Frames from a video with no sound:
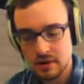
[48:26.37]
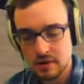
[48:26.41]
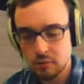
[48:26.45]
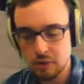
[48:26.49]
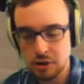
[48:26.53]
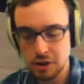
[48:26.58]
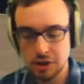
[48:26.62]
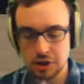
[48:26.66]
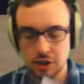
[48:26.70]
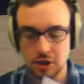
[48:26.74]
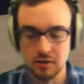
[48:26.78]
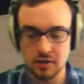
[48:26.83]

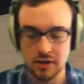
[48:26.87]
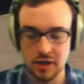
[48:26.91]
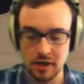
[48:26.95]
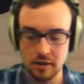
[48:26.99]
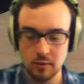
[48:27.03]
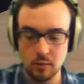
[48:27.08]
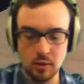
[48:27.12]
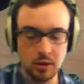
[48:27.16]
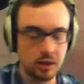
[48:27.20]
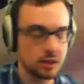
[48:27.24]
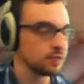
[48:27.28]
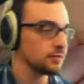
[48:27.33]
We showed that
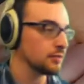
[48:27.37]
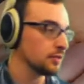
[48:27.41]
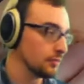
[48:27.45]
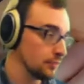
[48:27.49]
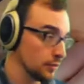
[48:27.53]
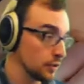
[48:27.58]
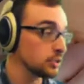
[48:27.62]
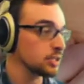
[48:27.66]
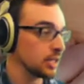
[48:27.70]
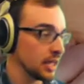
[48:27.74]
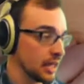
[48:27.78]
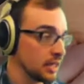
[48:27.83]
it works for the
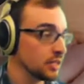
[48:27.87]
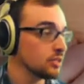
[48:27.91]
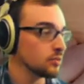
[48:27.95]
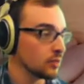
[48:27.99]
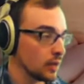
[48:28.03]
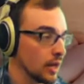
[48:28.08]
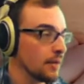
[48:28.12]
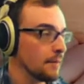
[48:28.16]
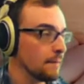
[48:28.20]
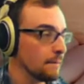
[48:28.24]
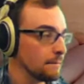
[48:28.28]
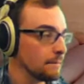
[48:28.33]
first case,
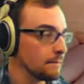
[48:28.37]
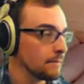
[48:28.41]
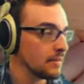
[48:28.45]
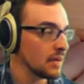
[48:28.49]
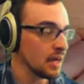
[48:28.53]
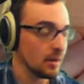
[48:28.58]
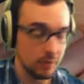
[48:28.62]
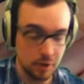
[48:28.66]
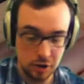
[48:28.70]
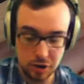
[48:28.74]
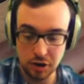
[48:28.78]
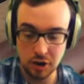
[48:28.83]
right?
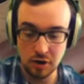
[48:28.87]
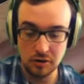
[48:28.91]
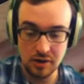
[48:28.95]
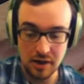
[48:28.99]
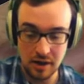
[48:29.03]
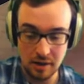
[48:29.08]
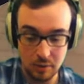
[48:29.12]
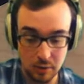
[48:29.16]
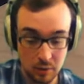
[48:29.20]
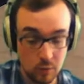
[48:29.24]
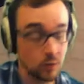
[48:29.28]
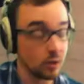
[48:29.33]
And we showed
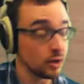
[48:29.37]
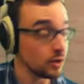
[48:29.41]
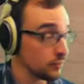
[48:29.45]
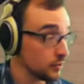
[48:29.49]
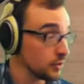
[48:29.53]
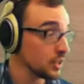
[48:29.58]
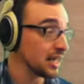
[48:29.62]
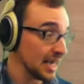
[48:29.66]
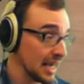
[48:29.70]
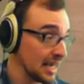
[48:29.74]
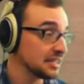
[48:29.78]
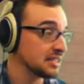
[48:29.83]
that it would work
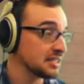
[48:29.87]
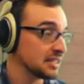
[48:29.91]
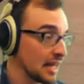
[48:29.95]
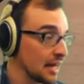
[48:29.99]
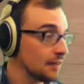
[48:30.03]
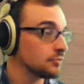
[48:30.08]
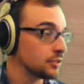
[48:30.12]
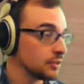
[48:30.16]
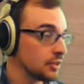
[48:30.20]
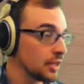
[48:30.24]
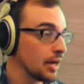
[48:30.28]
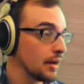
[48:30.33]
for the case
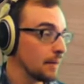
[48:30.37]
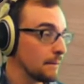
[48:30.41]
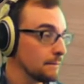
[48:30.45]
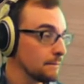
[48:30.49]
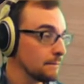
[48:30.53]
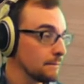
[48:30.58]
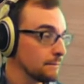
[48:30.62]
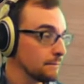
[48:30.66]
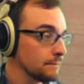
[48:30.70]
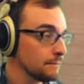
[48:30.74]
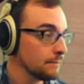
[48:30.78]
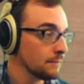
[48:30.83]
after that.
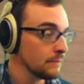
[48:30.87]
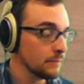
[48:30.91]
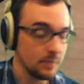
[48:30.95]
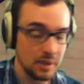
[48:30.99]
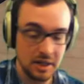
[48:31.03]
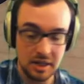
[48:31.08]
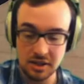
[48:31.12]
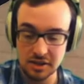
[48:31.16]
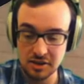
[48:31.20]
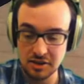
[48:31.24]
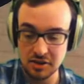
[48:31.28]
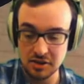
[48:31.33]

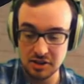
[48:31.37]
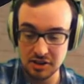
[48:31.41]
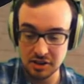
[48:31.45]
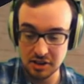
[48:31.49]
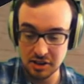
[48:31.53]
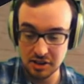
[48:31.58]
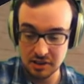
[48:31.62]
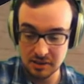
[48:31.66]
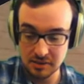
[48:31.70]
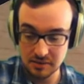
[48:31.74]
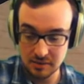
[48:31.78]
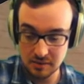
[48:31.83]
Because it's
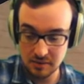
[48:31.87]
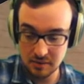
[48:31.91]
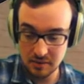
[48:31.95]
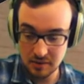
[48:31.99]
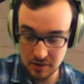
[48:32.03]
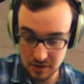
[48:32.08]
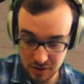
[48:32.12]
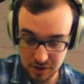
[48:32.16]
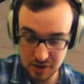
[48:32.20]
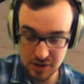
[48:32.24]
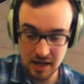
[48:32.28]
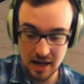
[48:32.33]
just
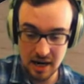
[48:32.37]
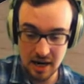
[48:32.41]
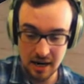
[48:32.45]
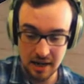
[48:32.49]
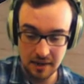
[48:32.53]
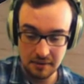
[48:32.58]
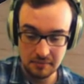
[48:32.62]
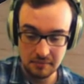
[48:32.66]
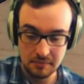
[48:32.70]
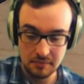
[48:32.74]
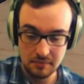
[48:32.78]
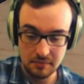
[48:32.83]
this
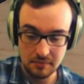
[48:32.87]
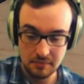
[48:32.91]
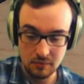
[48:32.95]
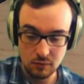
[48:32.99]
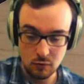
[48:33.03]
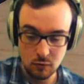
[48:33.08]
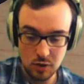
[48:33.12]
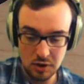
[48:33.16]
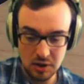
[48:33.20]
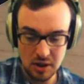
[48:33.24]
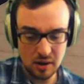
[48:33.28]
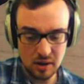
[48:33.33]
guy
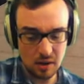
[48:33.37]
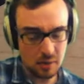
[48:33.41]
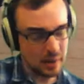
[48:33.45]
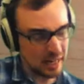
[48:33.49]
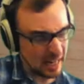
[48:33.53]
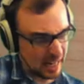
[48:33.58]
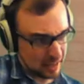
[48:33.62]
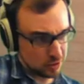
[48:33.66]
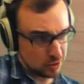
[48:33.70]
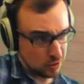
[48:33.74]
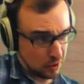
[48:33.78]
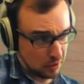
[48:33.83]
with a little bit
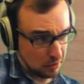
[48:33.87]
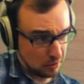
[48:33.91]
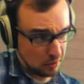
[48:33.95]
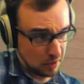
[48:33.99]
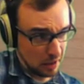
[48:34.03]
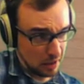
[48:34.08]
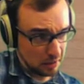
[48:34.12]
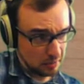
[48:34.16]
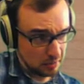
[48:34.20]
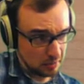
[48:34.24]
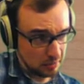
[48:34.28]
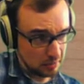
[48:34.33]
extra,
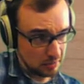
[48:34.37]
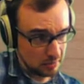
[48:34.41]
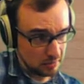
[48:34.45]
right?